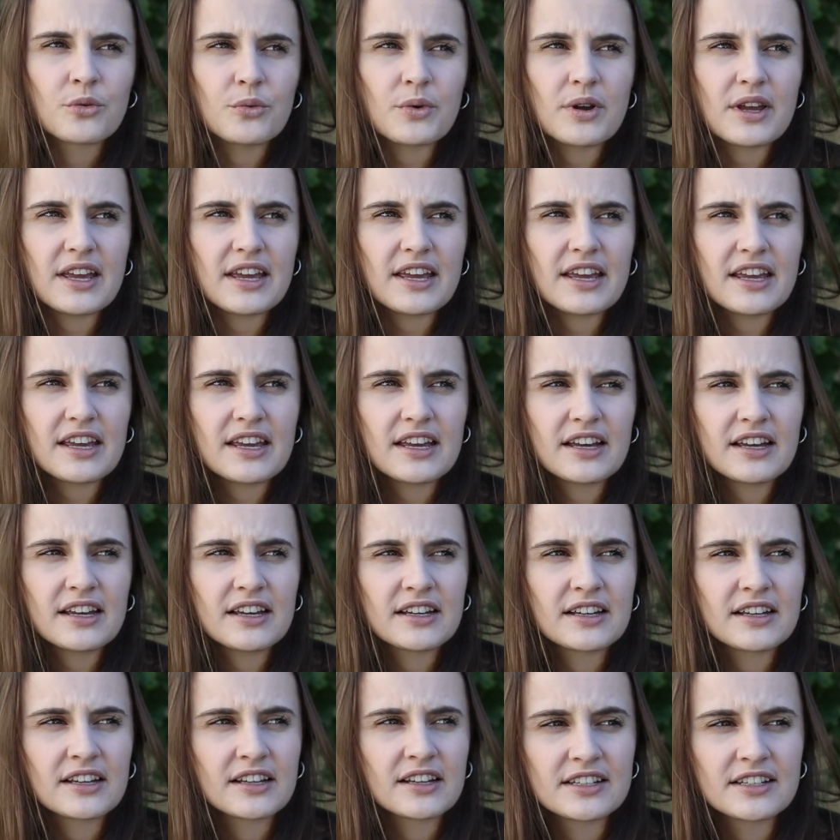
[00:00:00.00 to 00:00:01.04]
We
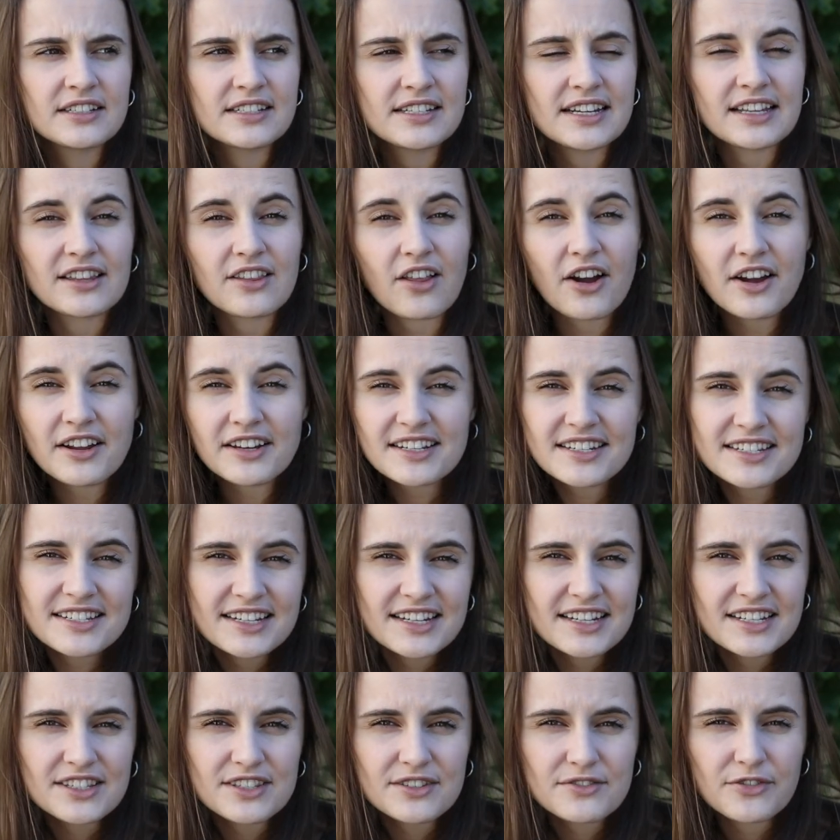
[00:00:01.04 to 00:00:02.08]
did long
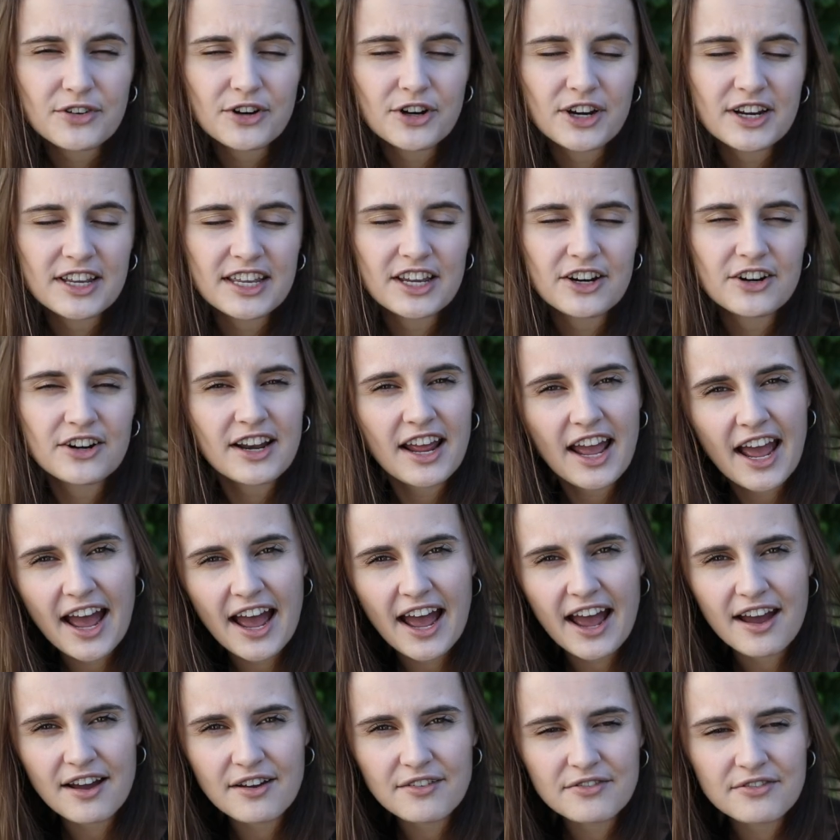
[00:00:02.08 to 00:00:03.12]
distance for a year and a
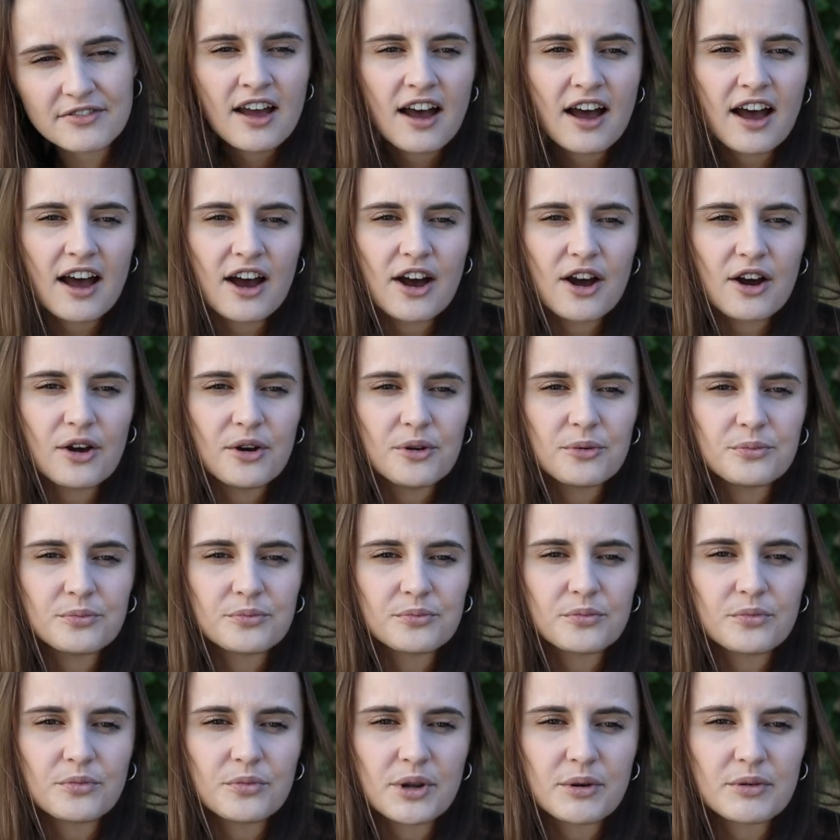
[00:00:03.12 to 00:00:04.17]
half. Um,
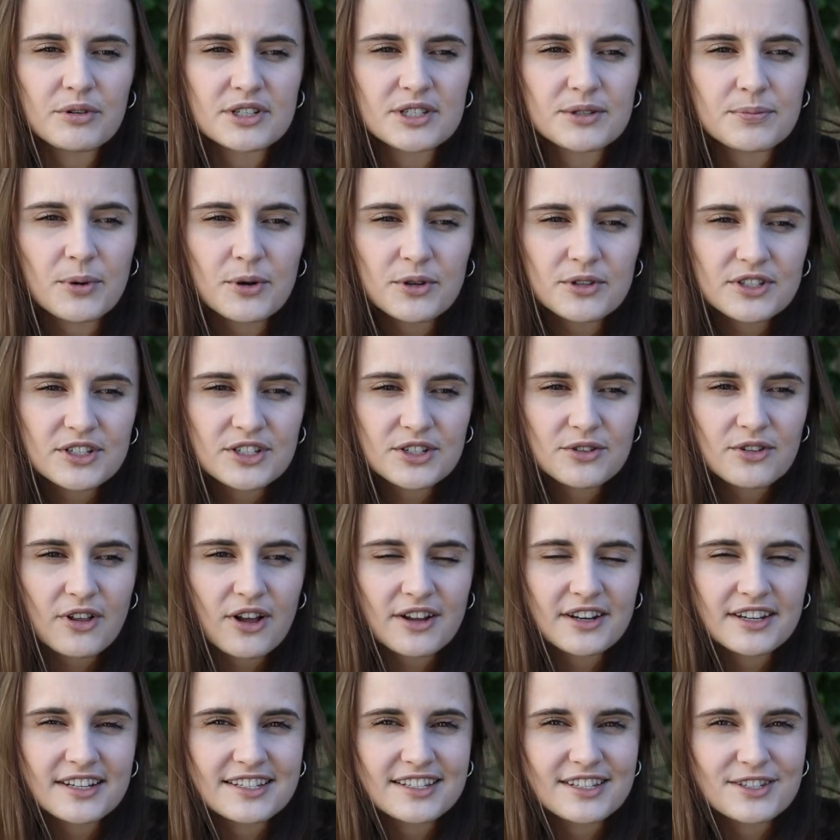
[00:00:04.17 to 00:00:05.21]
we were supposed to do
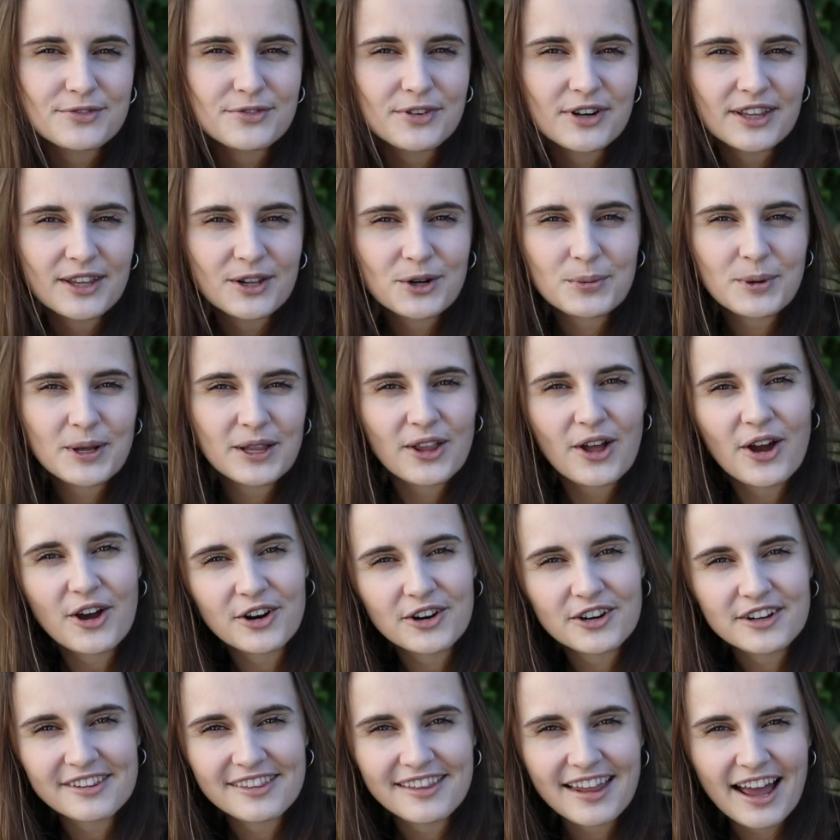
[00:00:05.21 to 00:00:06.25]
long distance for a little bit
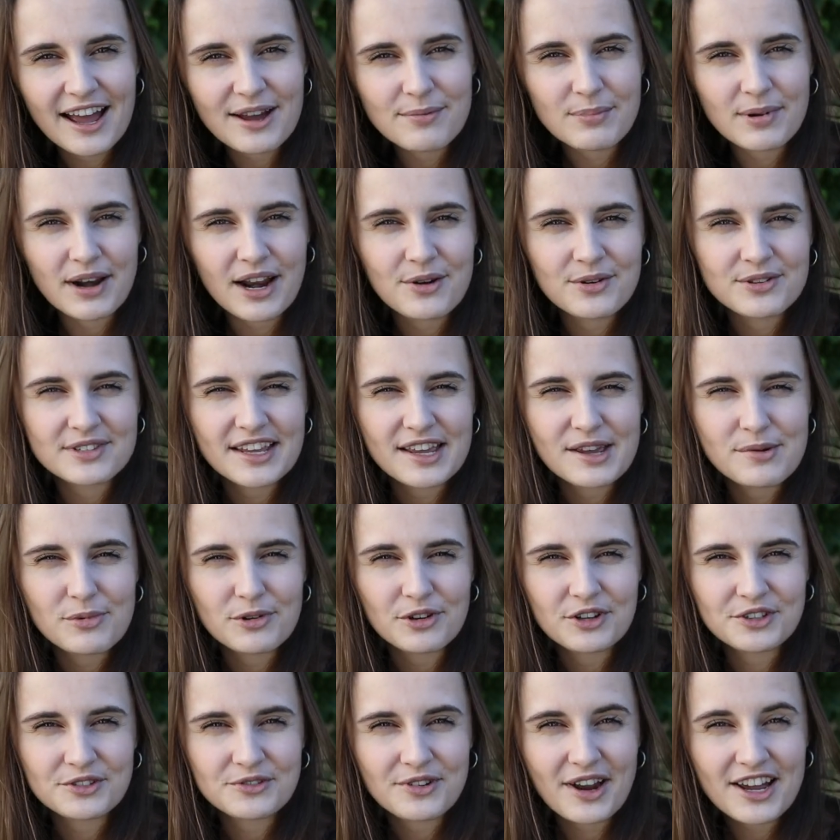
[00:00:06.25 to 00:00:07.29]
longer than that, but I was
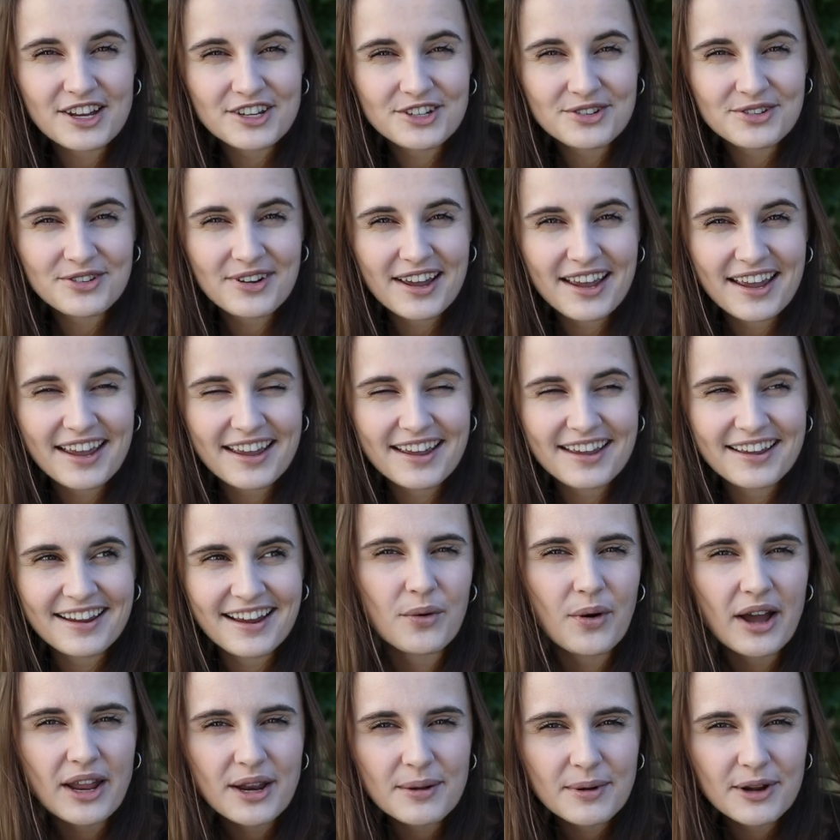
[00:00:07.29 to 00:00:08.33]
able to graduate
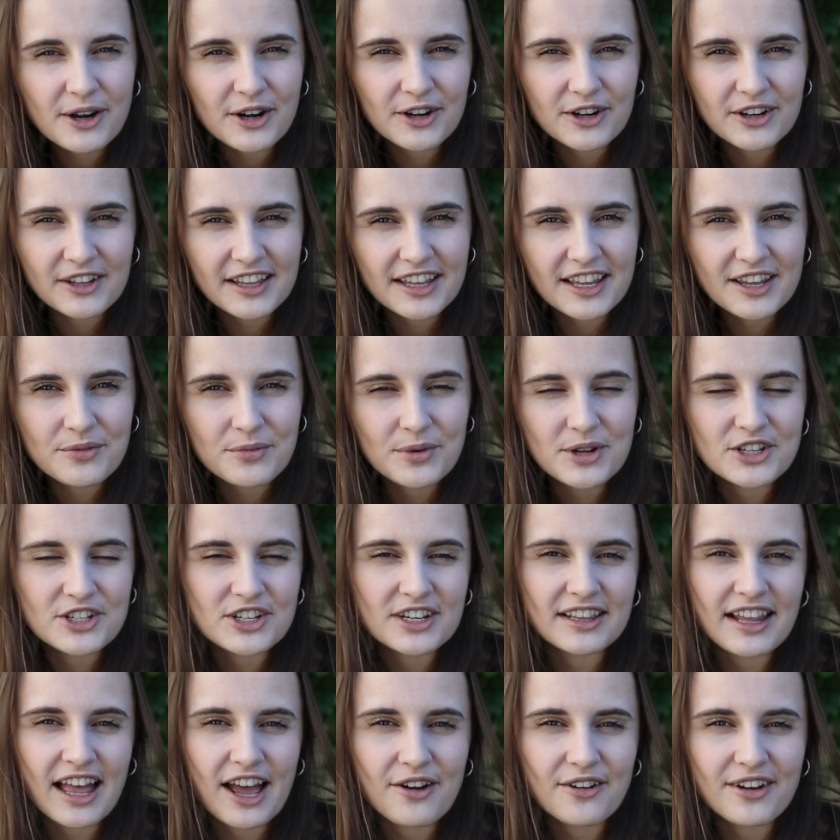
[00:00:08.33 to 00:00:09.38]
quite a bit early, which
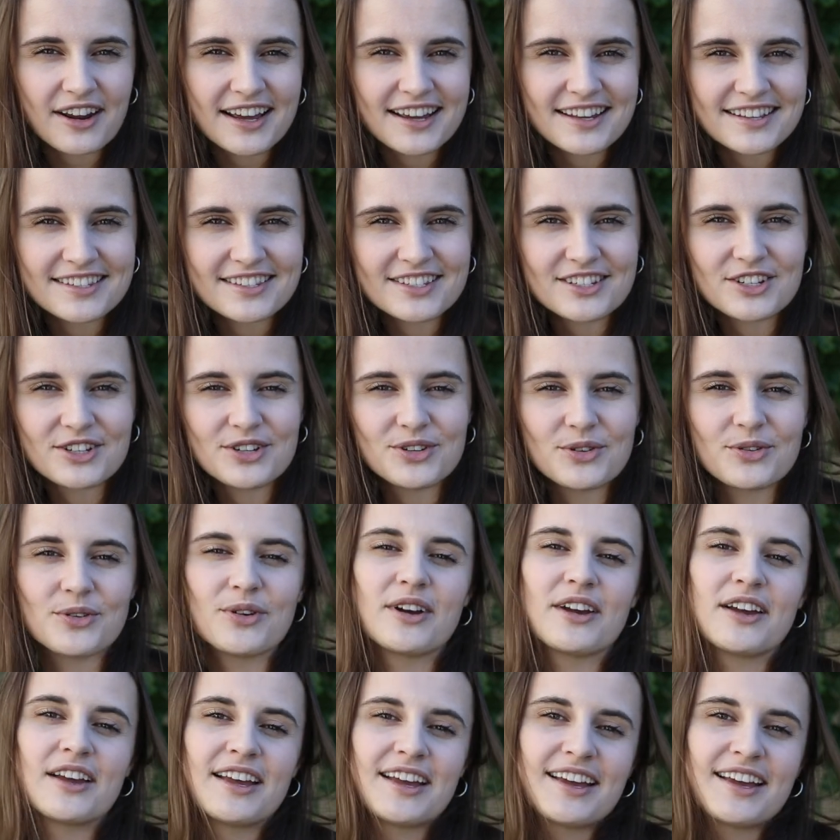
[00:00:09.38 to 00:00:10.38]
allowed us to